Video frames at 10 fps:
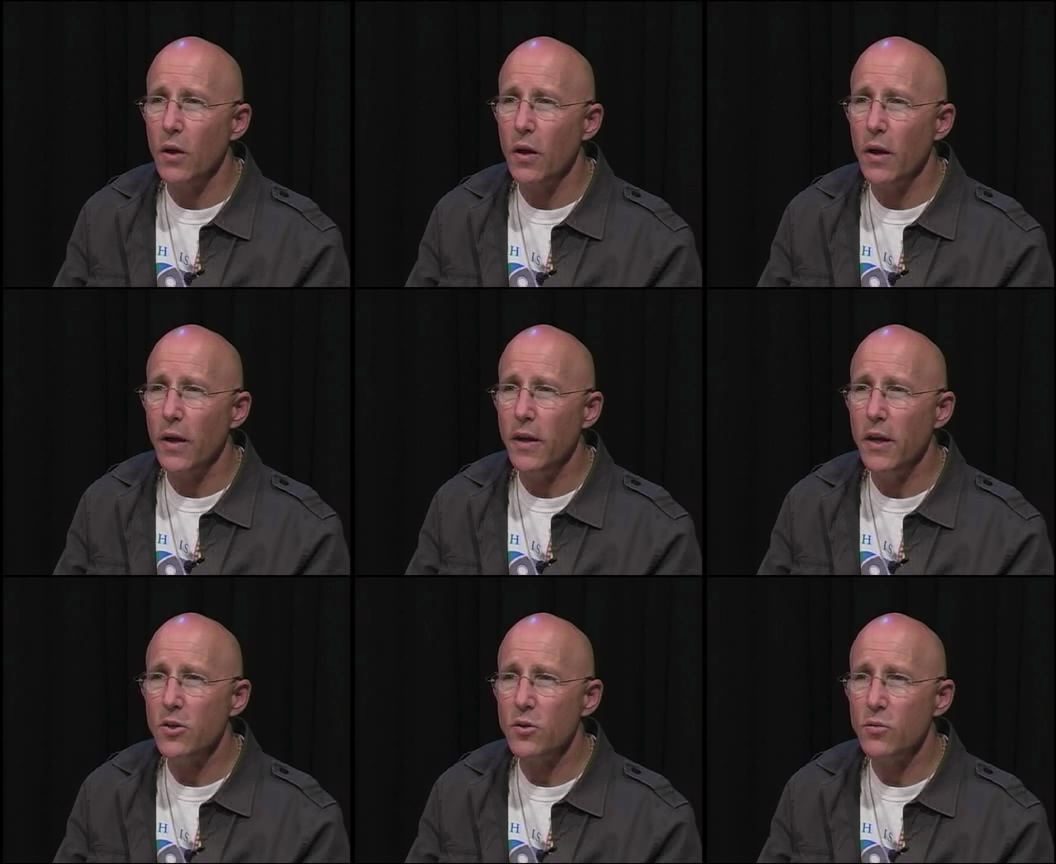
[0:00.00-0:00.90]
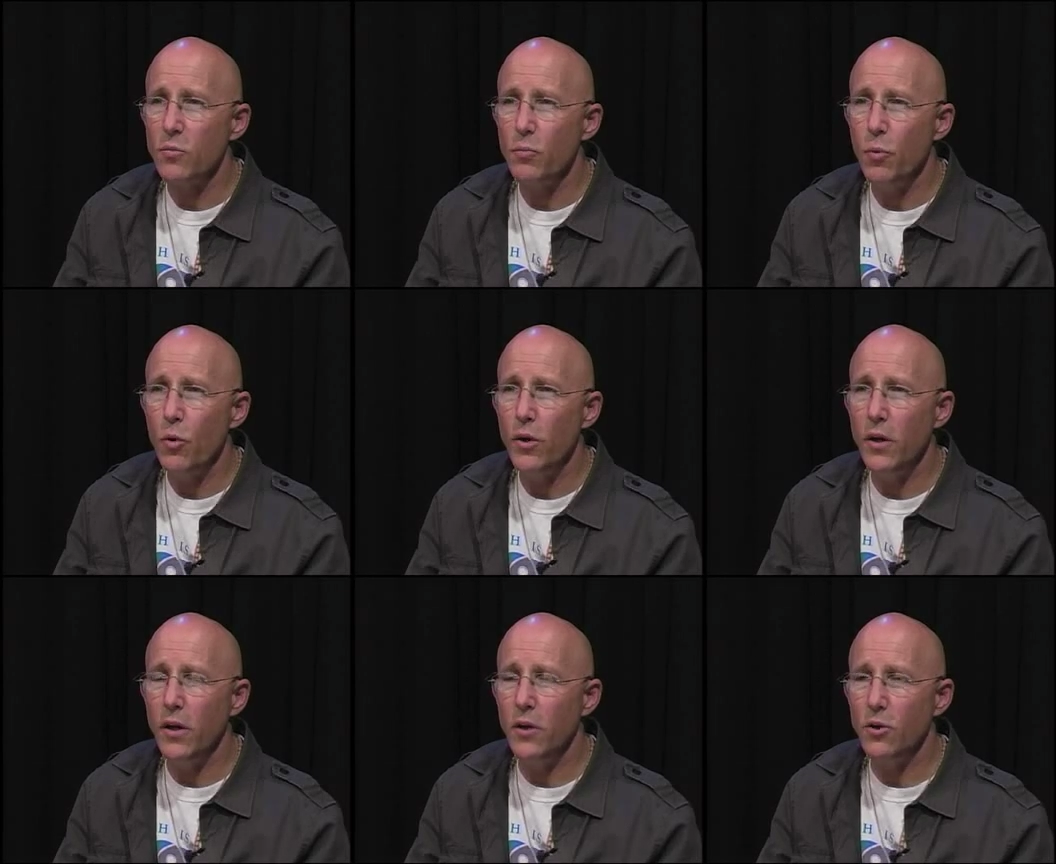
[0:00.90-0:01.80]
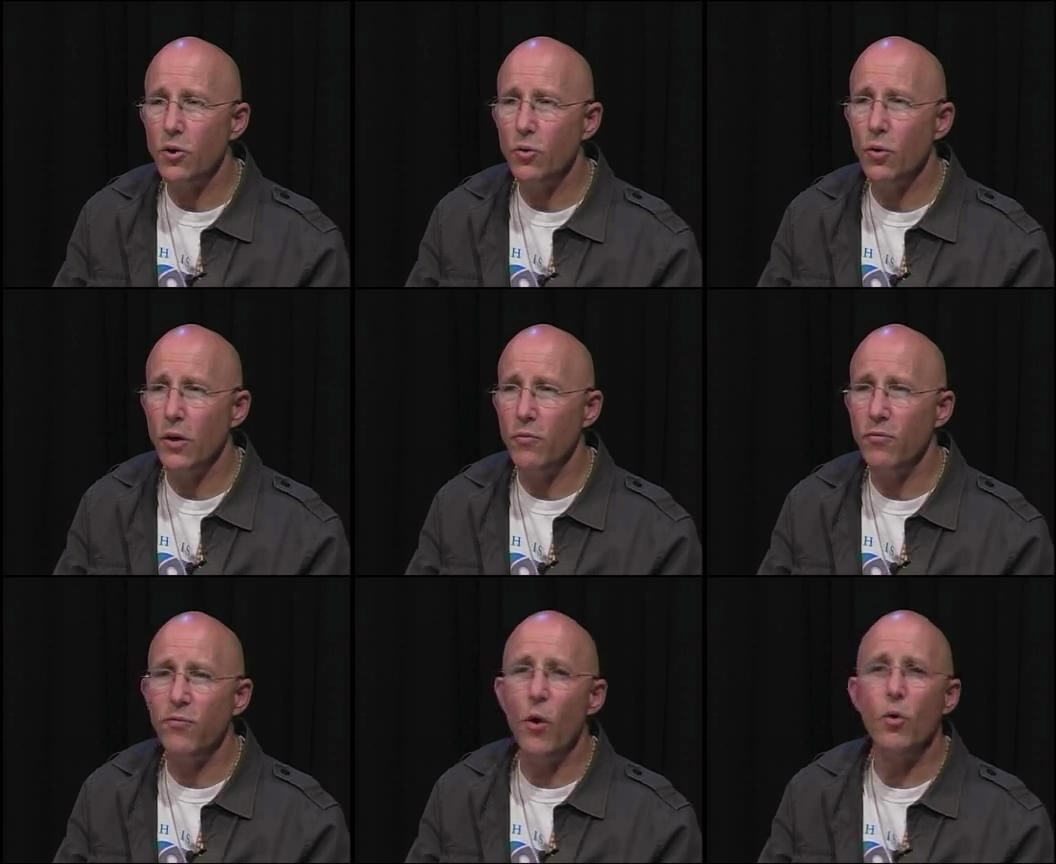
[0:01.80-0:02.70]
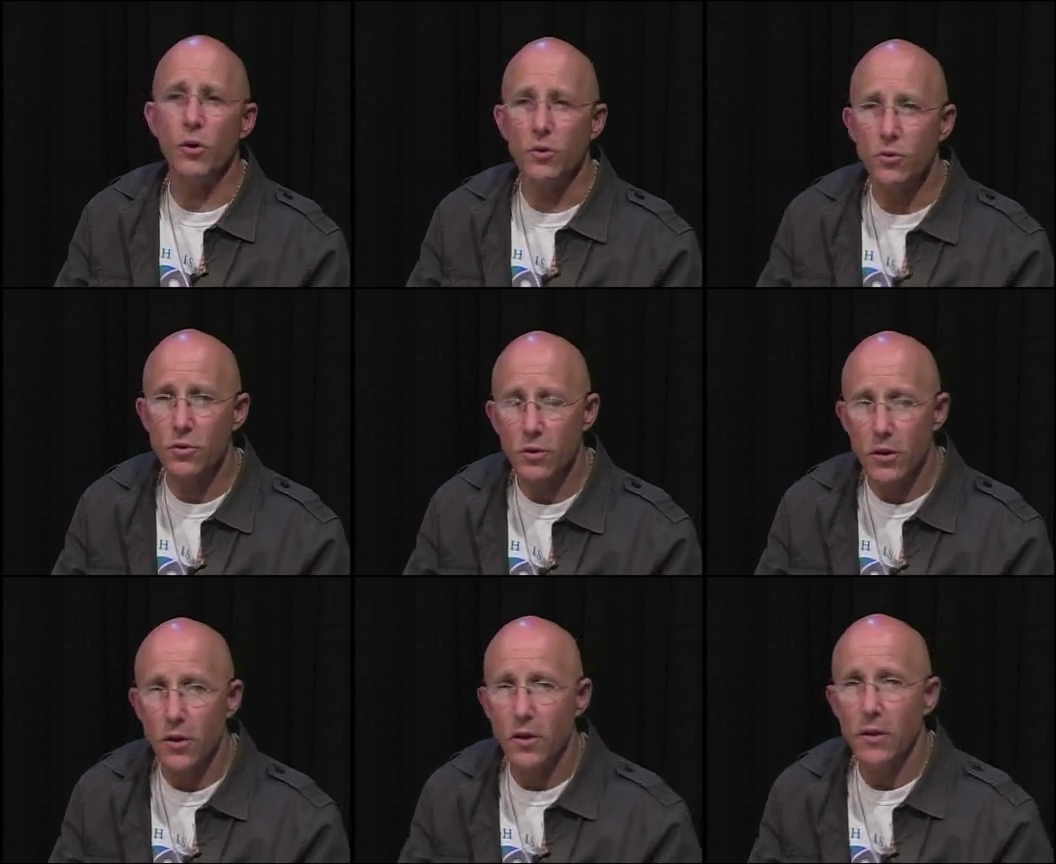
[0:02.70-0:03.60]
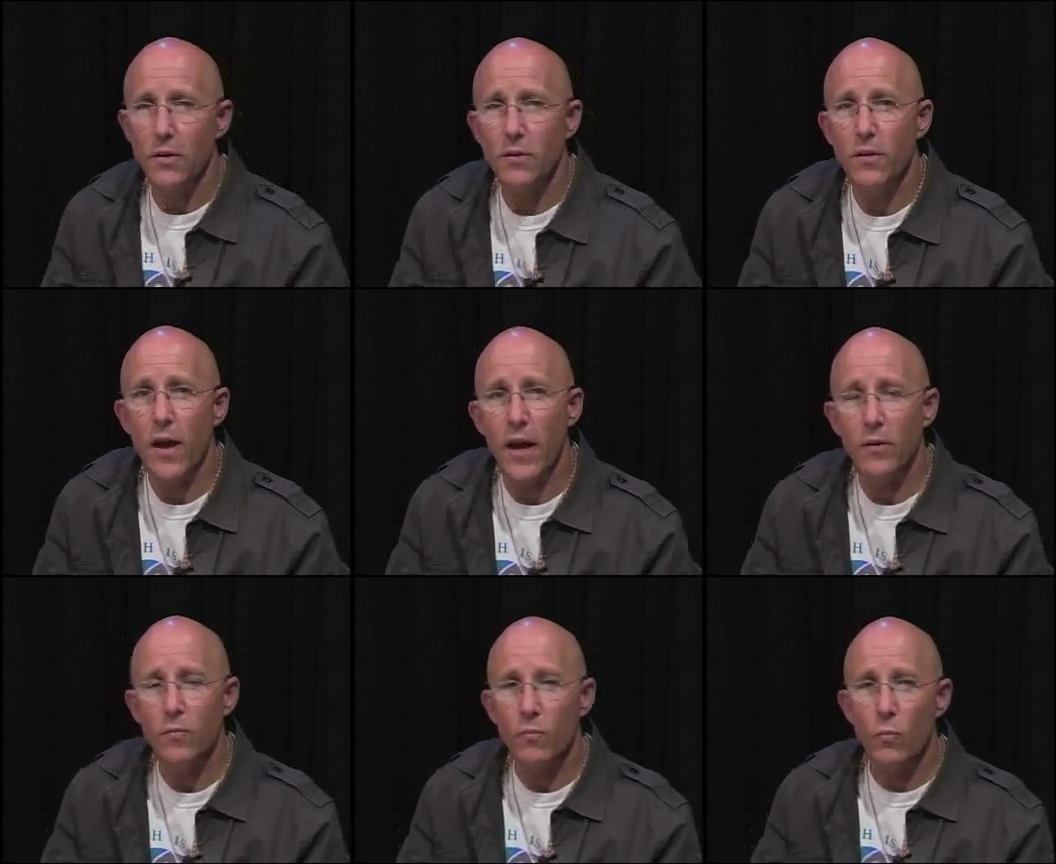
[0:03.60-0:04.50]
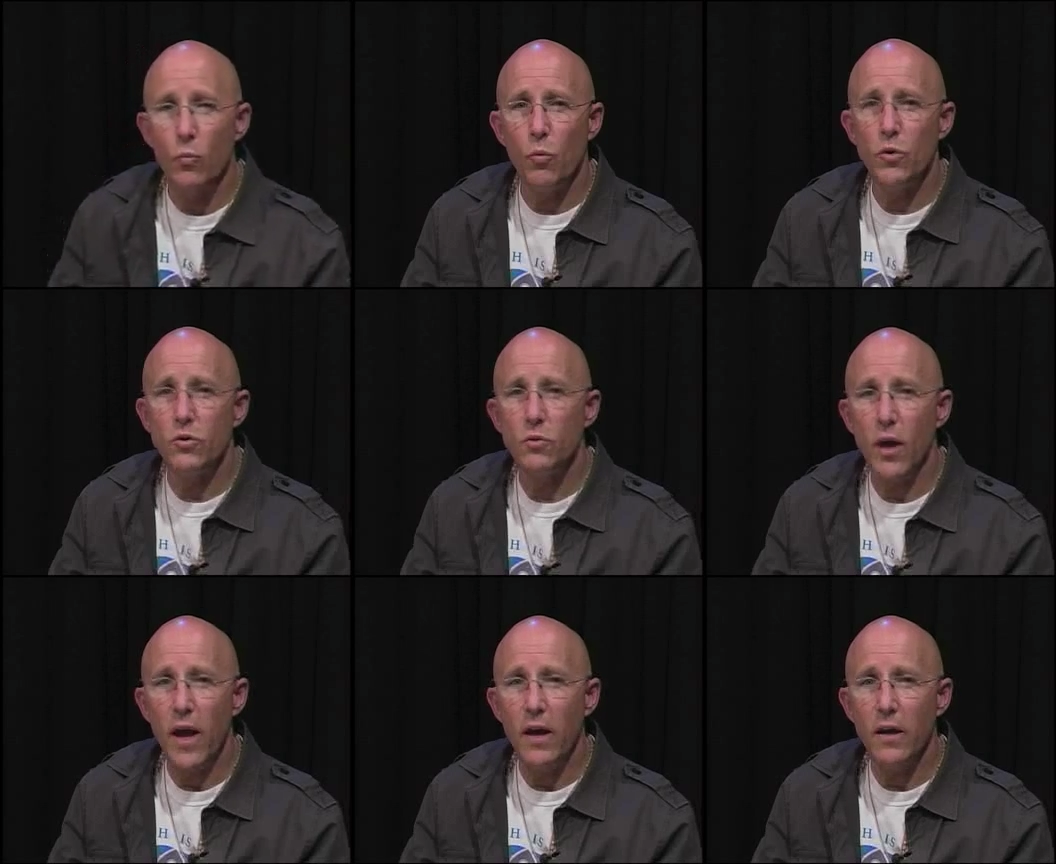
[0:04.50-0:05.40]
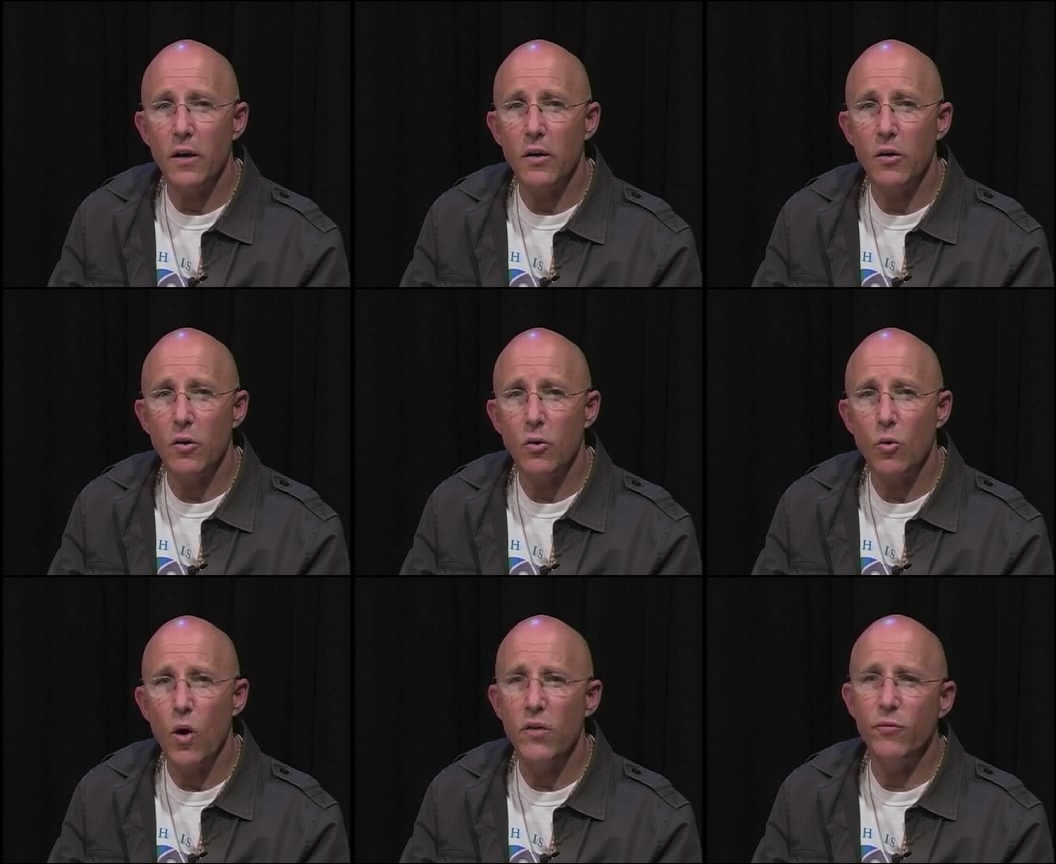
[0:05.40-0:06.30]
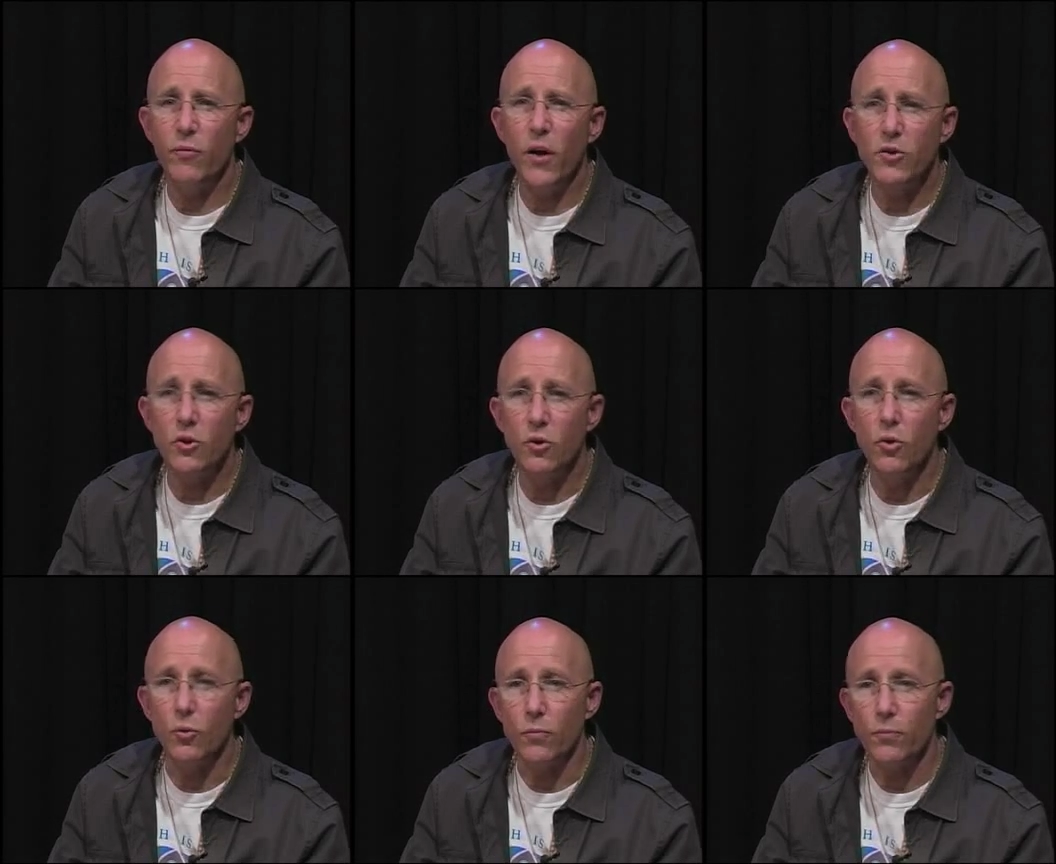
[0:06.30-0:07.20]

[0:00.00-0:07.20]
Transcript: I guess, put it into a focus that was quite fresh and new.